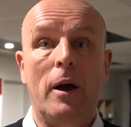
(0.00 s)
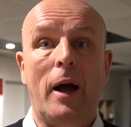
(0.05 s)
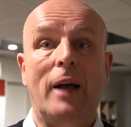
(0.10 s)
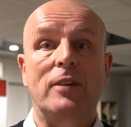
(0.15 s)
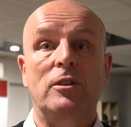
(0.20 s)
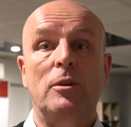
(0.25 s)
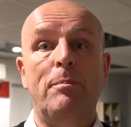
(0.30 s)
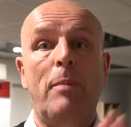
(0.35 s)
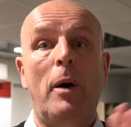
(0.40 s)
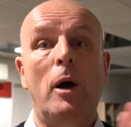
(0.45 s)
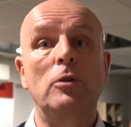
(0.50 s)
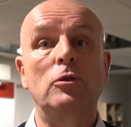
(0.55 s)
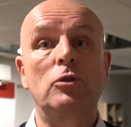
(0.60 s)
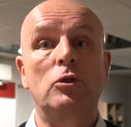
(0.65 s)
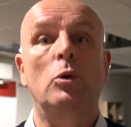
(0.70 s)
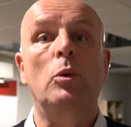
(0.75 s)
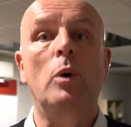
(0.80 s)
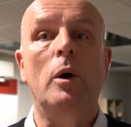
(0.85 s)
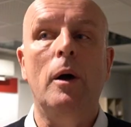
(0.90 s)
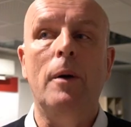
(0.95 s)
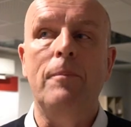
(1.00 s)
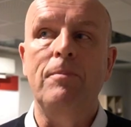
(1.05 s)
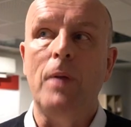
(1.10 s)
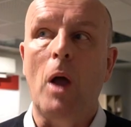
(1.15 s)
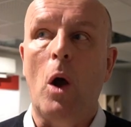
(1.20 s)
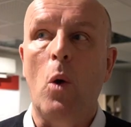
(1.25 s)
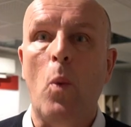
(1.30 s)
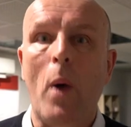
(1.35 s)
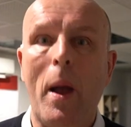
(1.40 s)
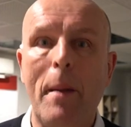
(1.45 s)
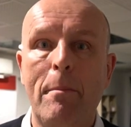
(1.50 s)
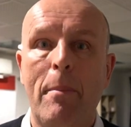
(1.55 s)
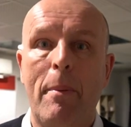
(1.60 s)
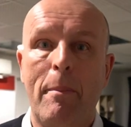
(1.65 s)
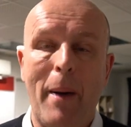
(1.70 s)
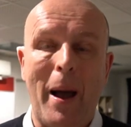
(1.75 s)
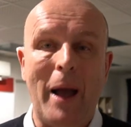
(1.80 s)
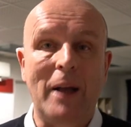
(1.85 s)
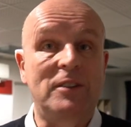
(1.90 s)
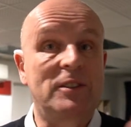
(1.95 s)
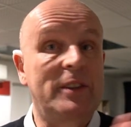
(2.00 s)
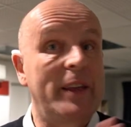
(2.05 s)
as opposed to a web page.